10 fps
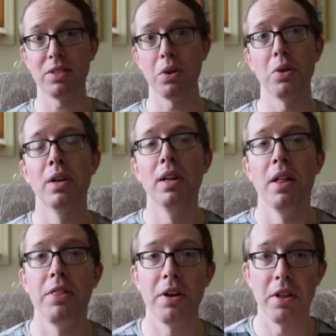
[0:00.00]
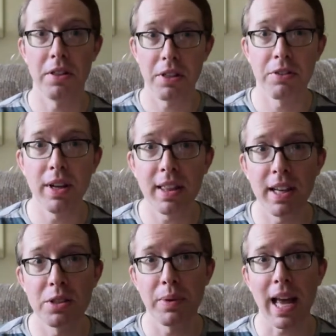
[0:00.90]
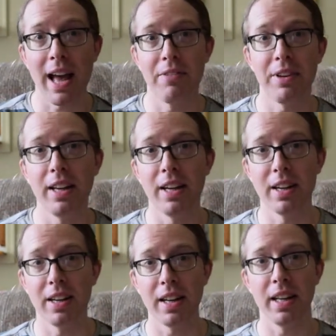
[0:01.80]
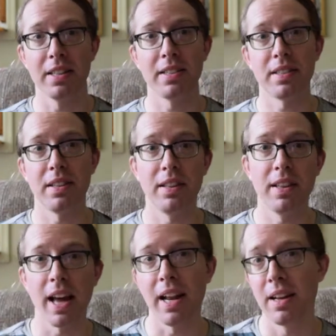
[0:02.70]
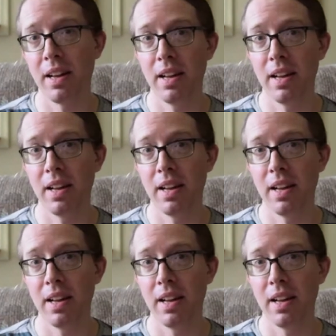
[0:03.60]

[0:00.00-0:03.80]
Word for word: So the, the three things we have here is that